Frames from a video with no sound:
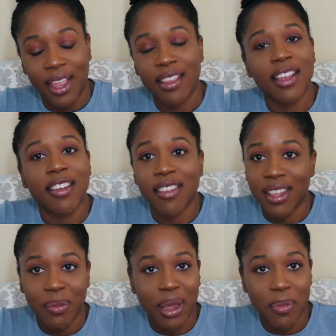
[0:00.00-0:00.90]
It doesn't
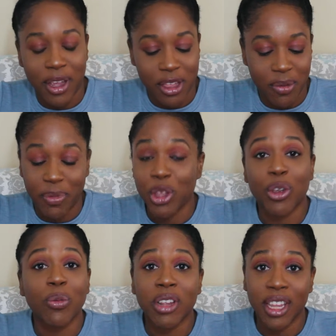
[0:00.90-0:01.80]
seem like much, but
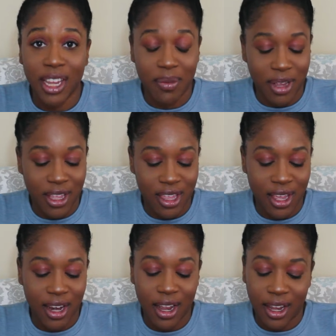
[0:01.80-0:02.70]
you don't really need
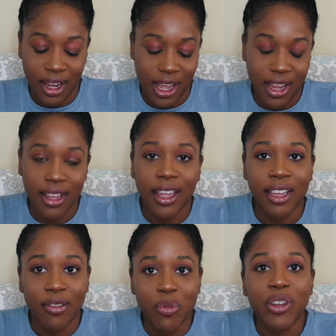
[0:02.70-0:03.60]
much, and
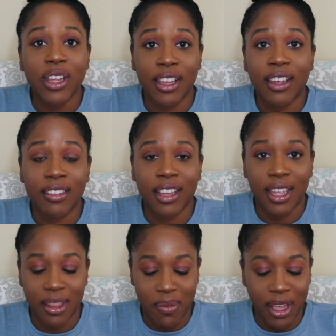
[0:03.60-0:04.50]
it really does
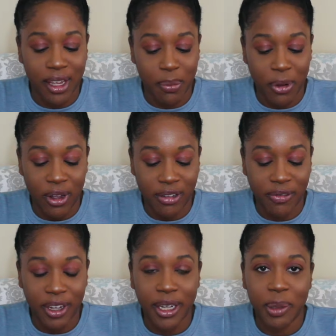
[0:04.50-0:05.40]
take the makeup
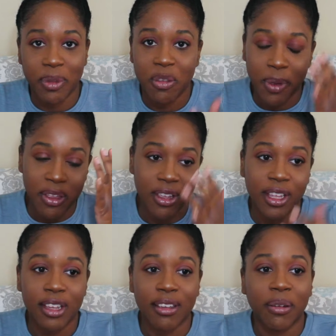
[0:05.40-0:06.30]
off, especially
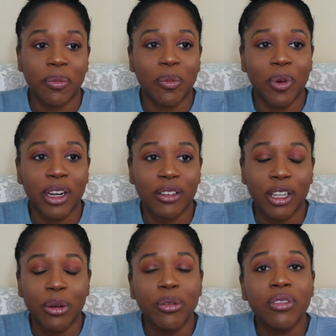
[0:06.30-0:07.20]
because I wear
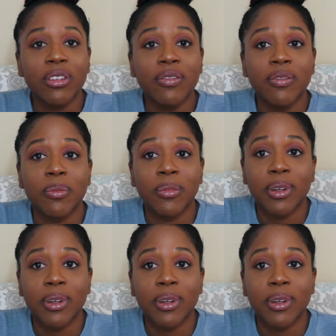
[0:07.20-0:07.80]
loads of